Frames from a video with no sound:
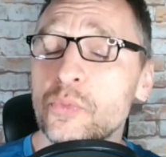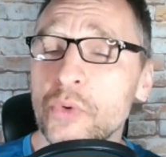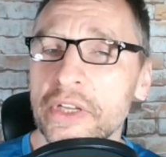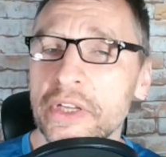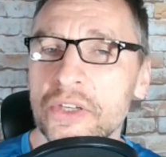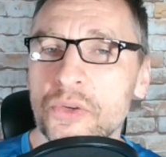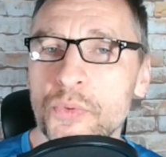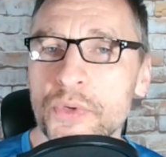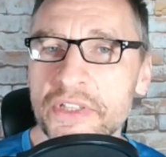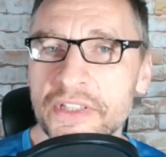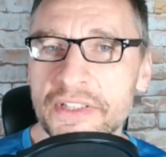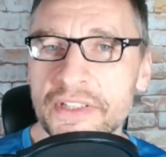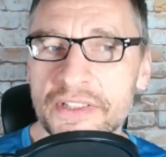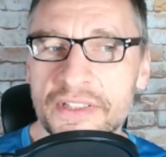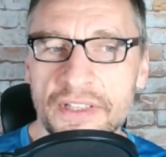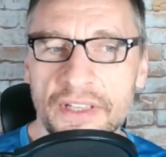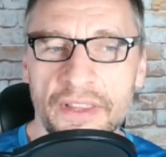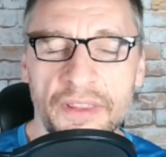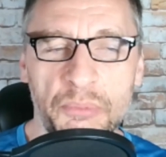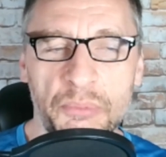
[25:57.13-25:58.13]

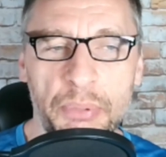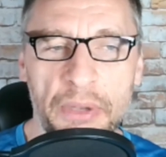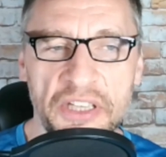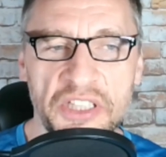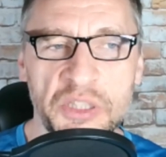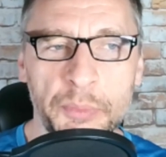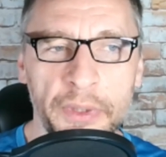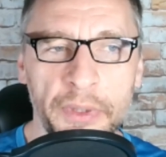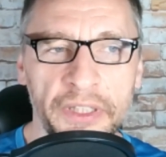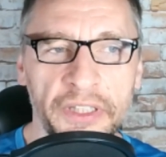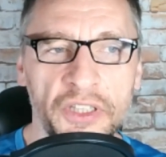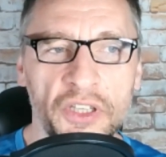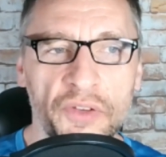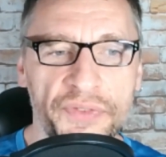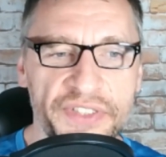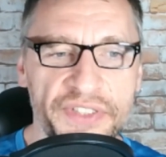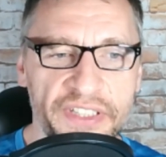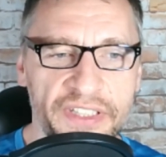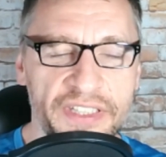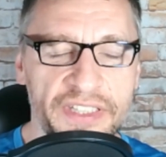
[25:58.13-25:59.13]
increases the possibility of
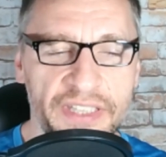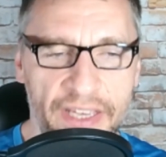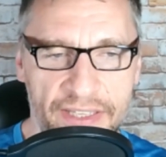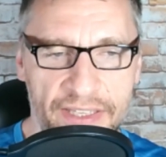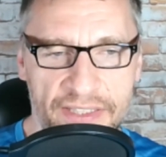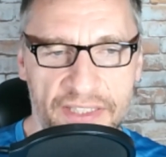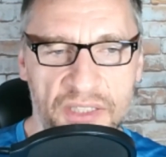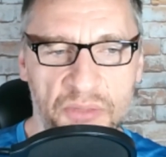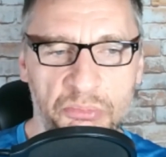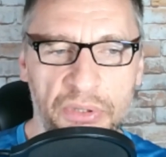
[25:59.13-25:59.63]
success,